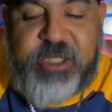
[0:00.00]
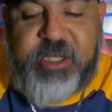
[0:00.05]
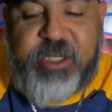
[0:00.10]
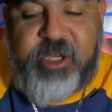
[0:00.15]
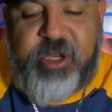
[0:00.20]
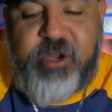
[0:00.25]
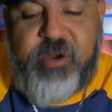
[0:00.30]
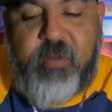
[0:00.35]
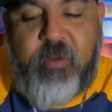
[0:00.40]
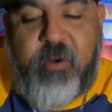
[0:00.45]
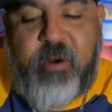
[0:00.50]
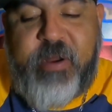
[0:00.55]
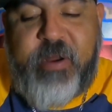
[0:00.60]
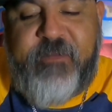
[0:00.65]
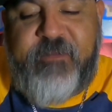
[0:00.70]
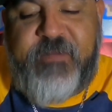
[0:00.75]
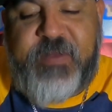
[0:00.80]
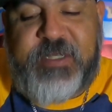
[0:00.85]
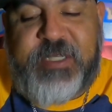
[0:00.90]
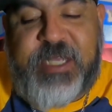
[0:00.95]
You're more
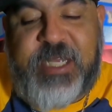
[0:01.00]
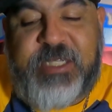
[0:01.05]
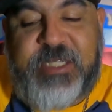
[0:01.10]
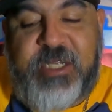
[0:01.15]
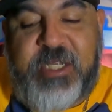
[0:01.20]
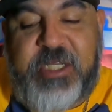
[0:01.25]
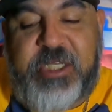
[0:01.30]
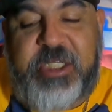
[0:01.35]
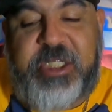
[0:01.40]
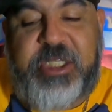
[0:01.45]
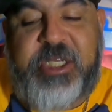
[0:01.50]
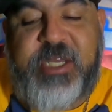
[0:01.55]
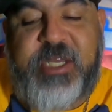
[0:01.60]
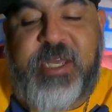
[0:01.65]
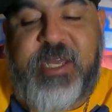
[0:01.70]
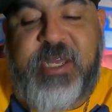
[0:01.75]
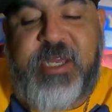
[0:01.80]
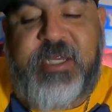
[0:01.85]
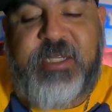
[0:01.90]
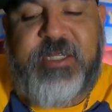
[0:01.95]
emphasized on the
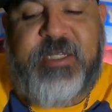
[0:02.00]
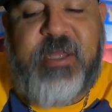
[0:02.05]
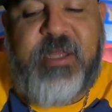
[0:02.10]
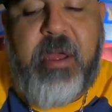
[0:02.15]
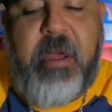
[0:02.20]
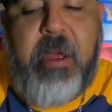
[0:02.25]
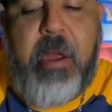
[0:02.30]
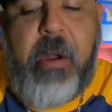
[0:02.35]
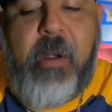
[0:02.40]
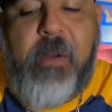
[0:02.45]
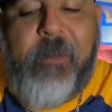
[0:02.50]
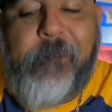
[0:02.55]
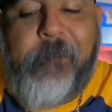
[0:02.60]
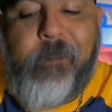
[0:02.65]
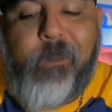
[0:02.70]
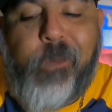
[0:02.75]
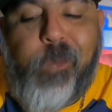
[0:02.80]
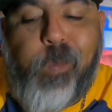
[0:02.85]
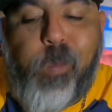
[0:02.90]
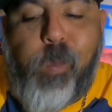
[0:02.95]
chicken because
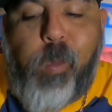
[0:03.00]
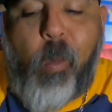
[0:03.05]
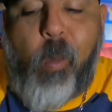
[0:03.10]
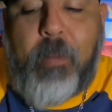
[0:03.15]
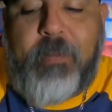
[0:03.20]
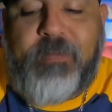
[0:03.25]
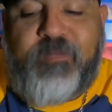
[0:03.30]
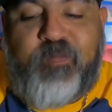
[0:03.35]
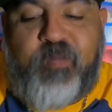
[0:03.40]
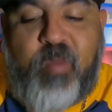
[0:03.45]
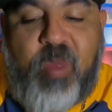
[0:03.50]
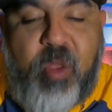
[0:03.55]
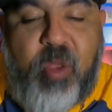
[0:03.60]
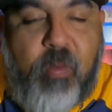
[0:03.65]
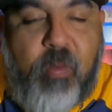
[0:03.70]
the